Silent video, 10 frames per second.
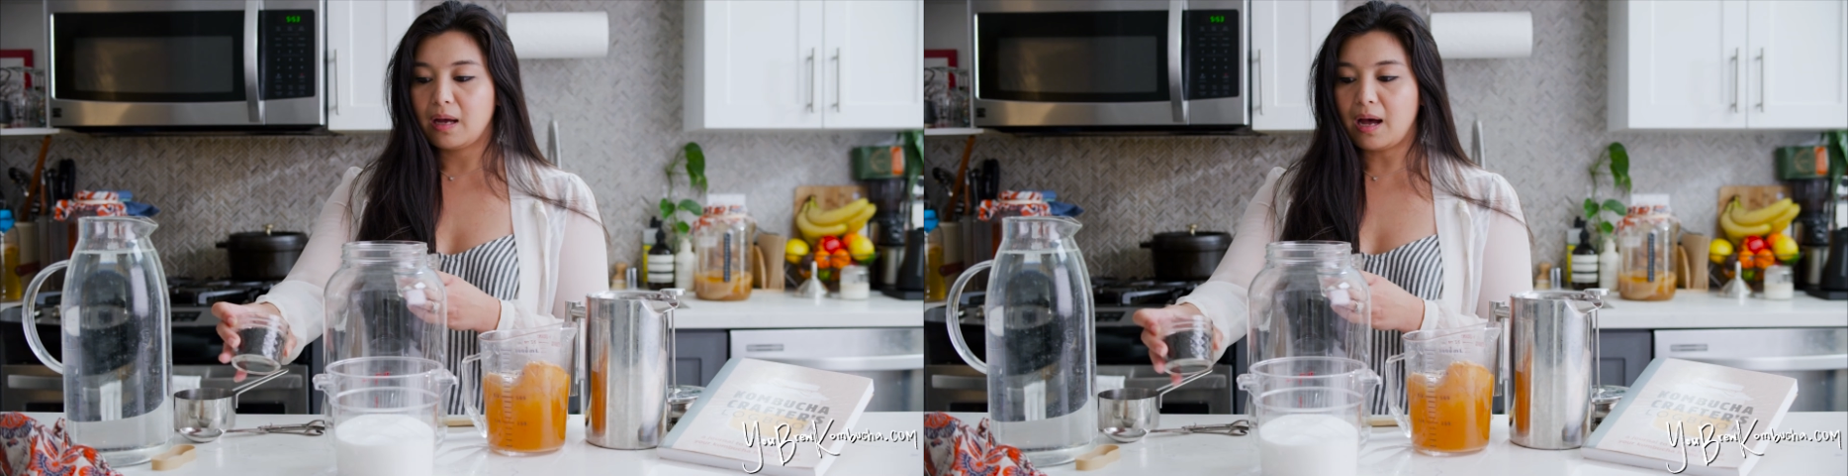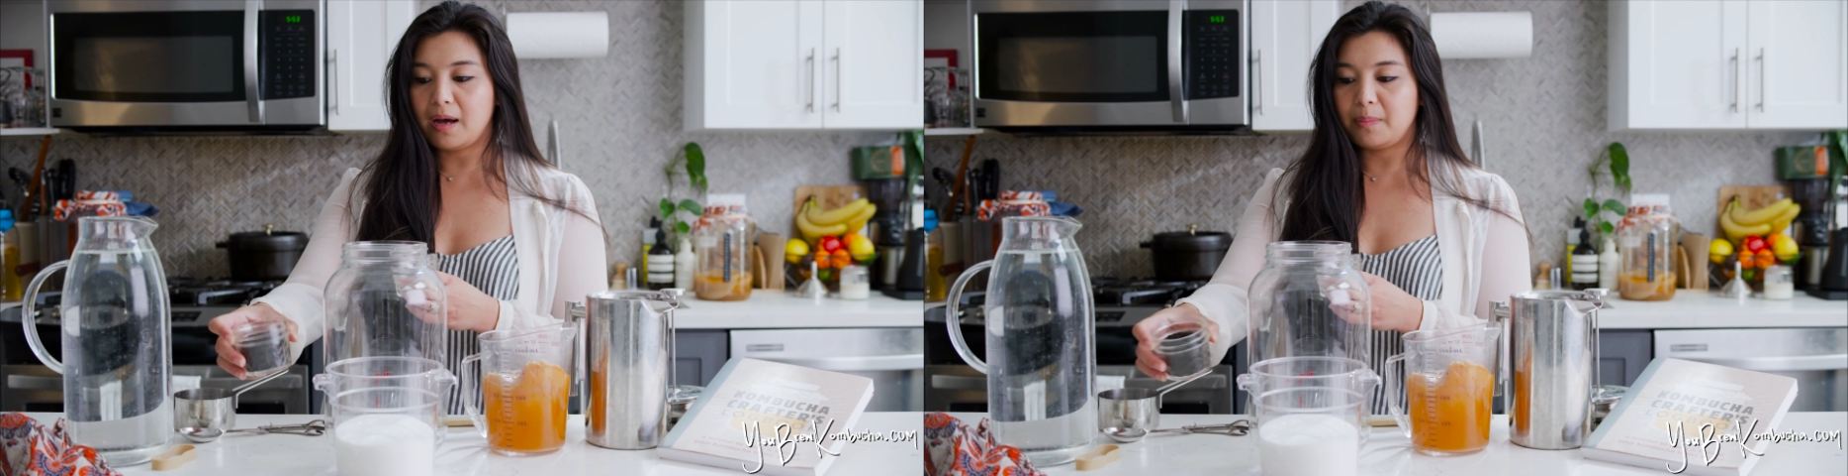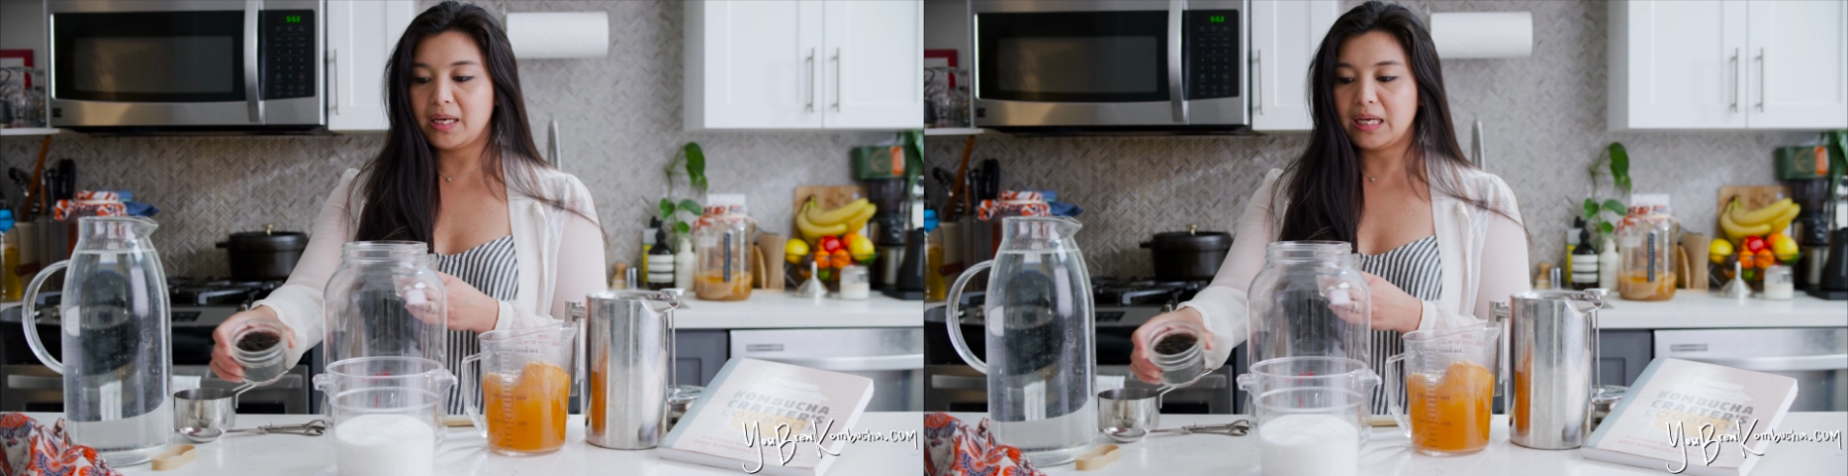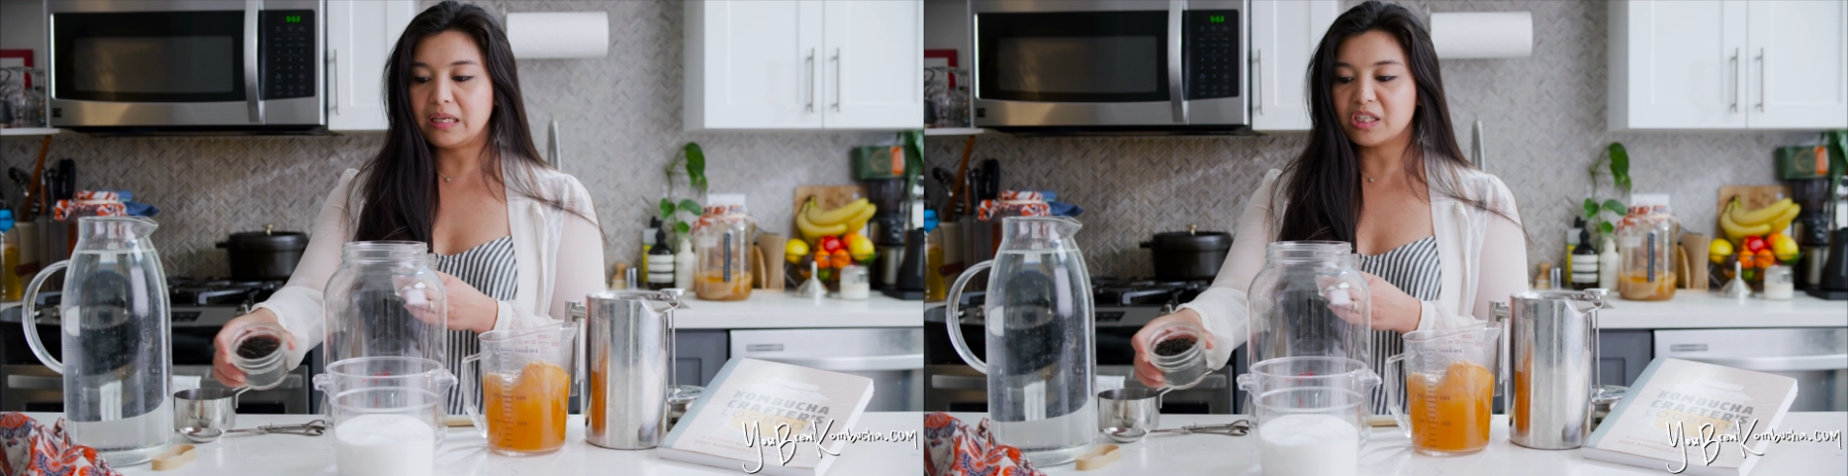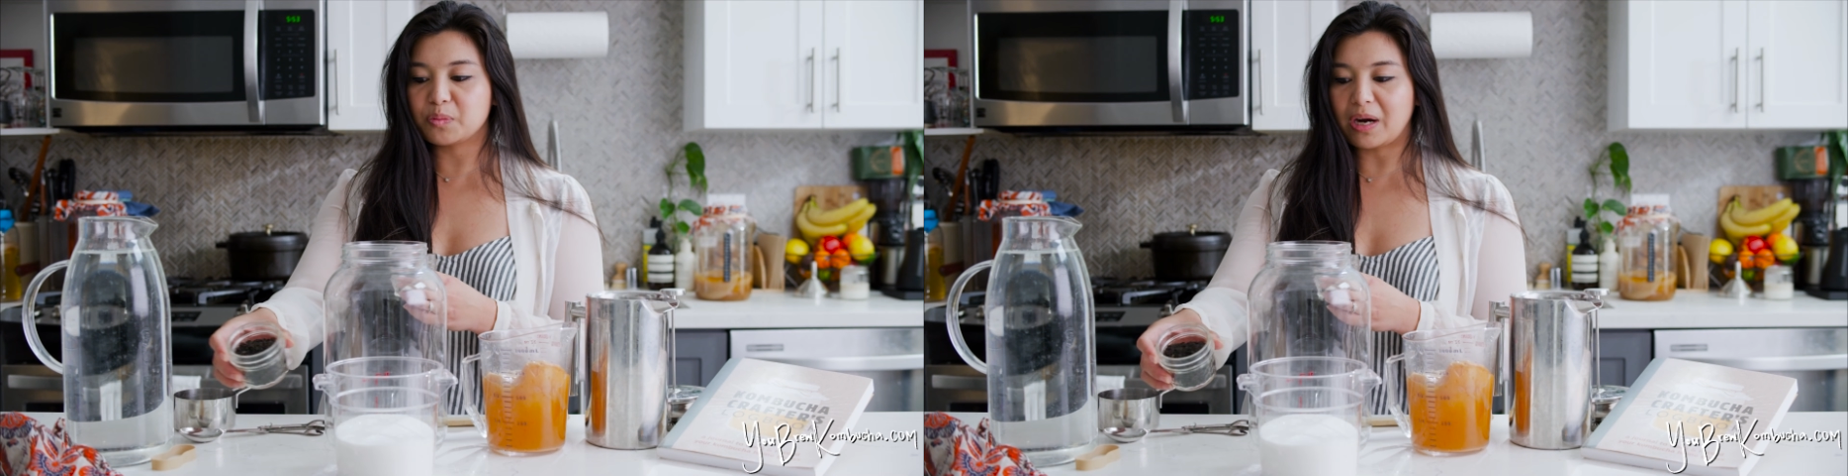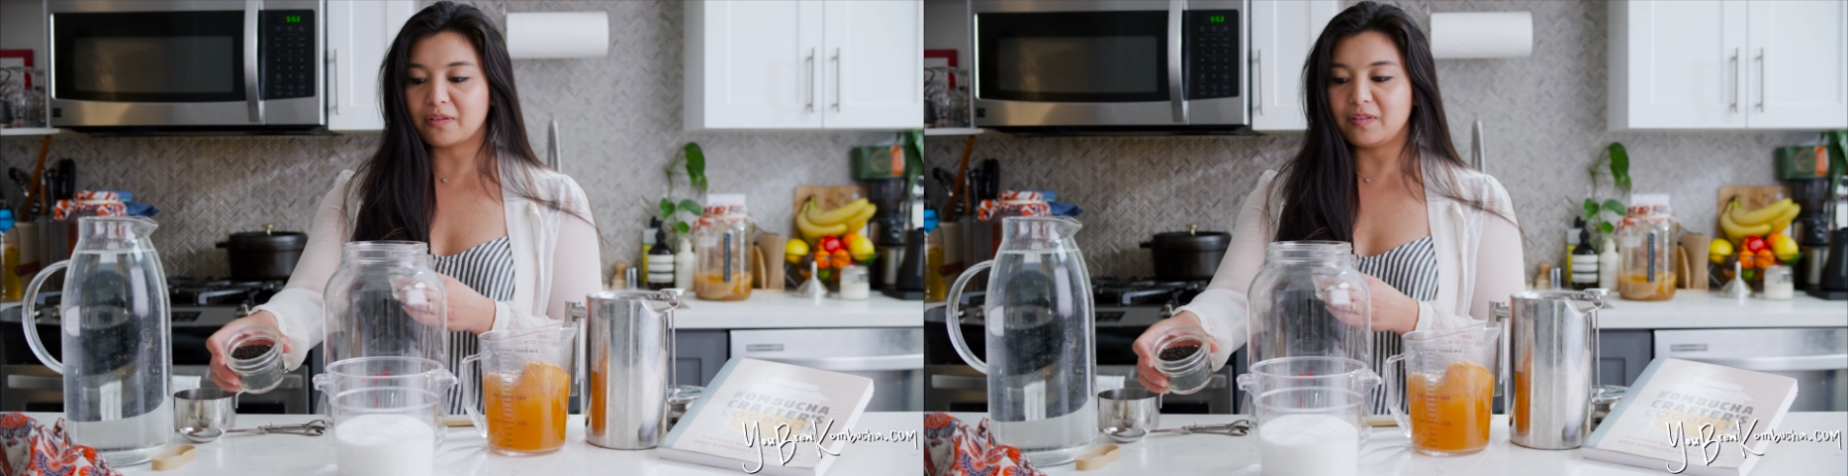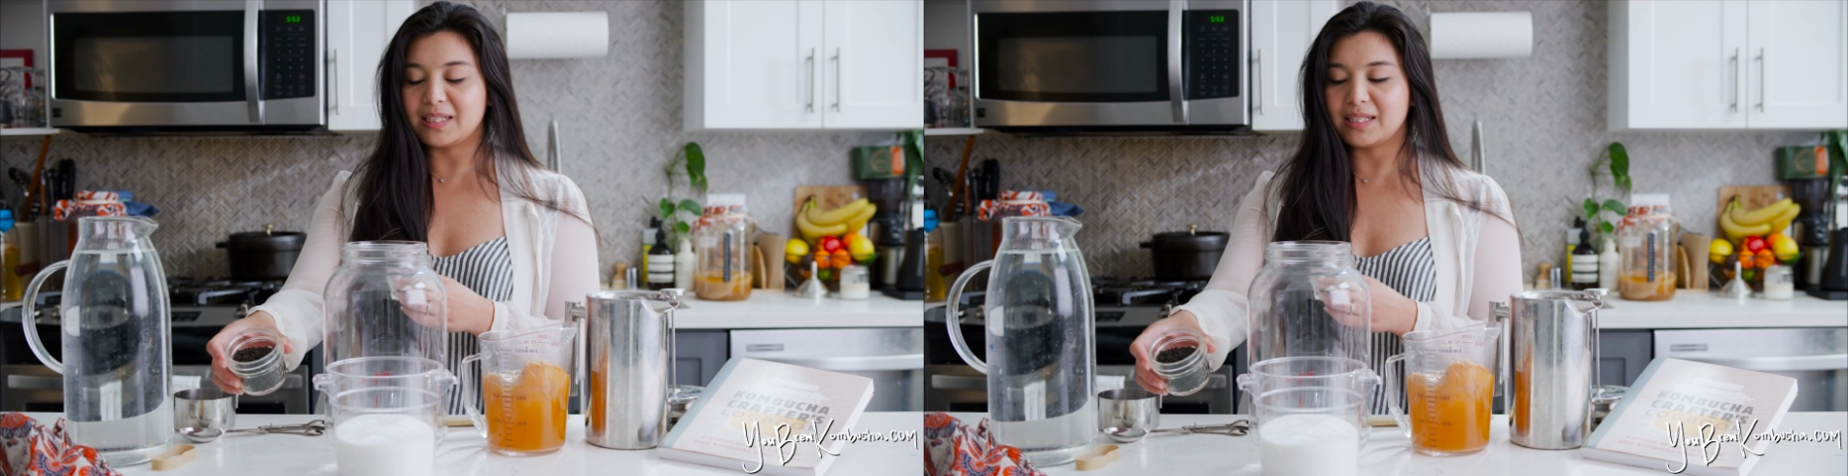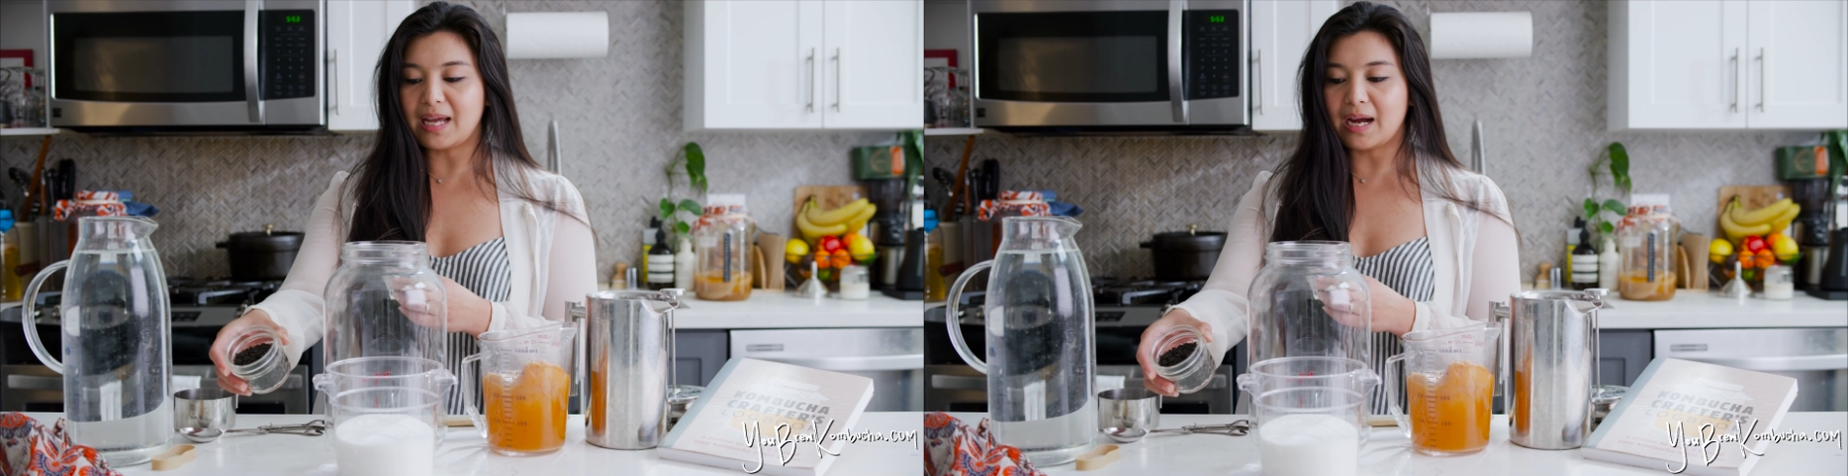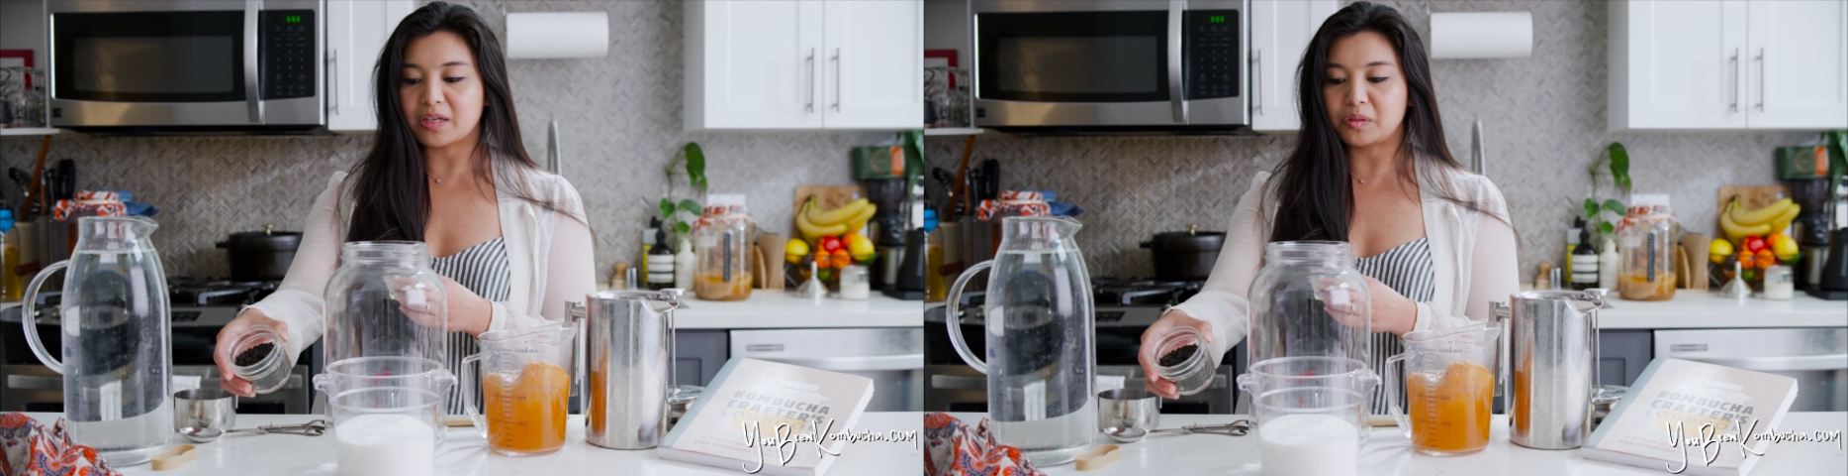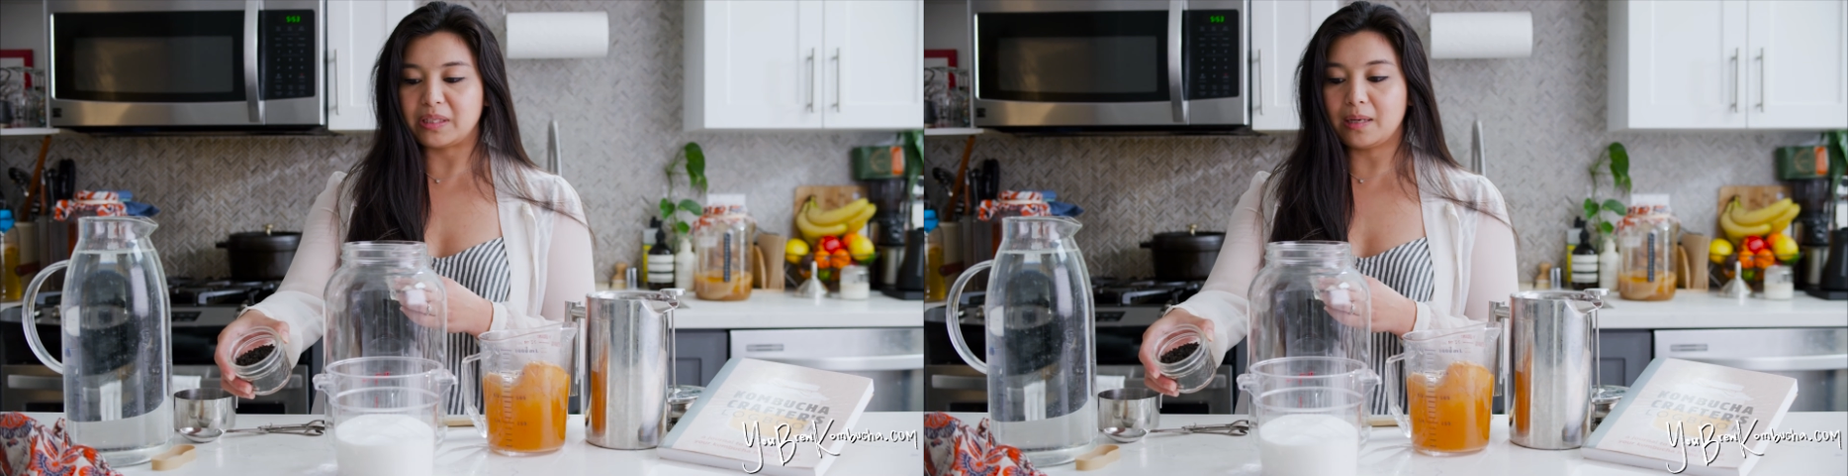An English breakfast is actually